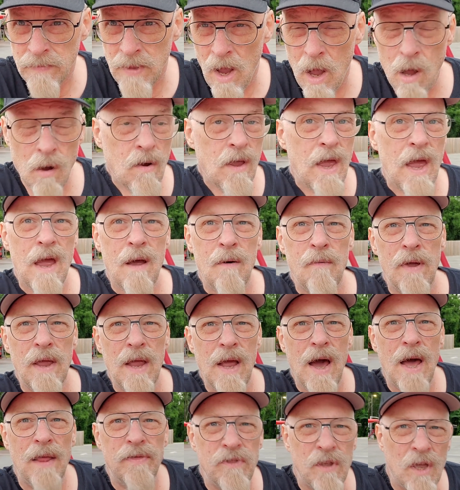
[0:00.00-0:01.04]
Okay, we
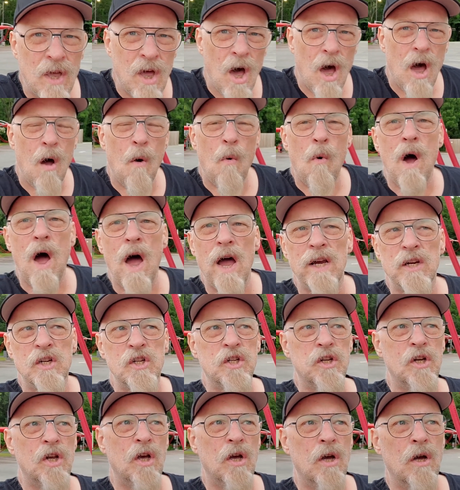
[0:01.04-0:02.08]
got the car
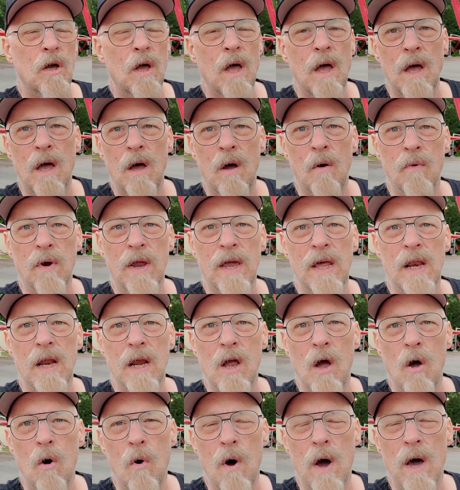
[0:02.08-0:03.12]
wash. We're going to
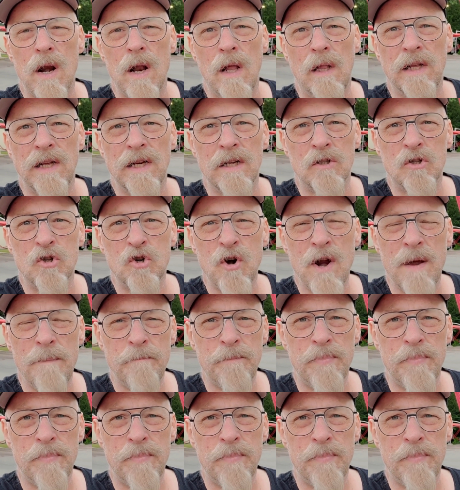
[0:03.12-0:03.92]
go on a little trip